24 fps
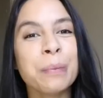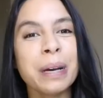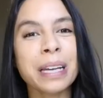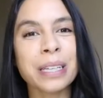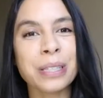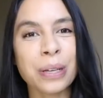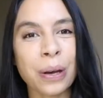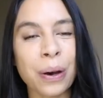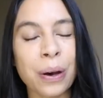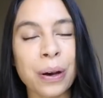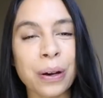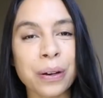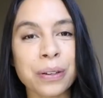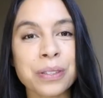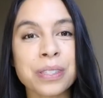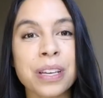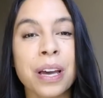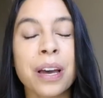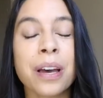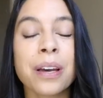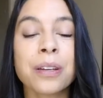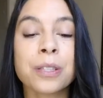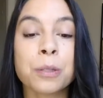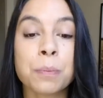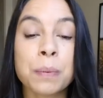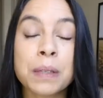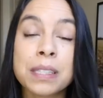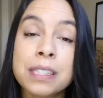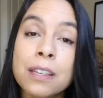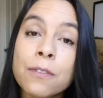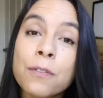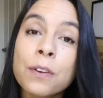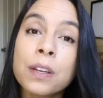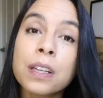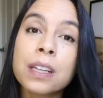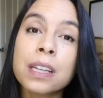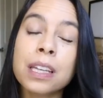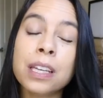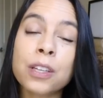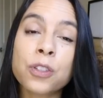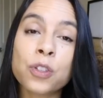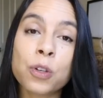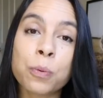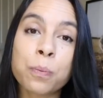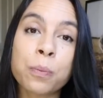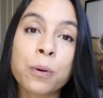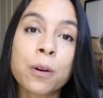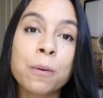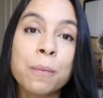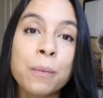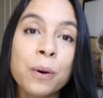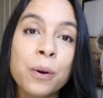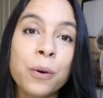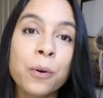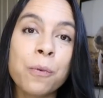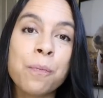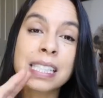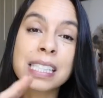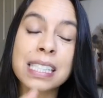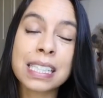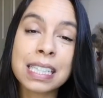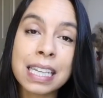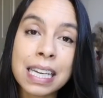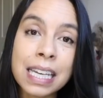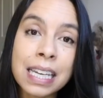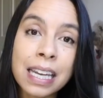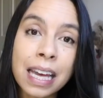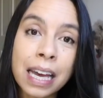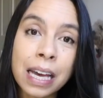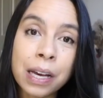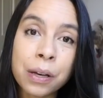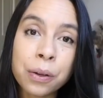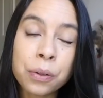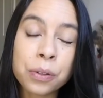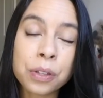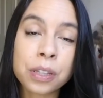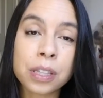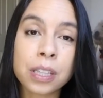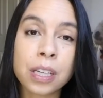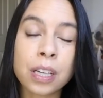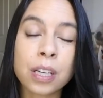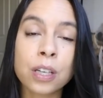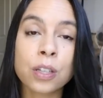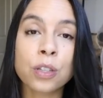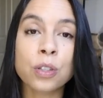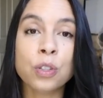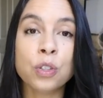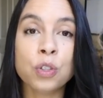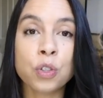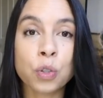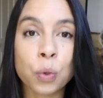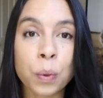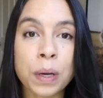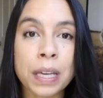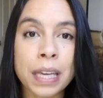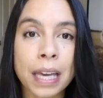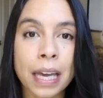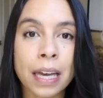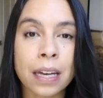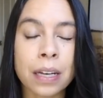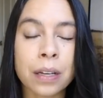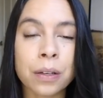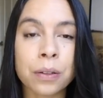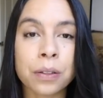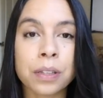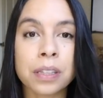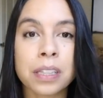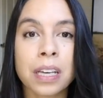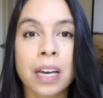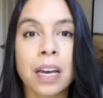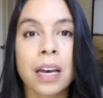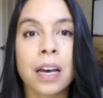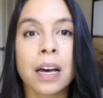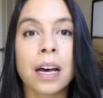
my dogs, specifically to promote skin health, joint health.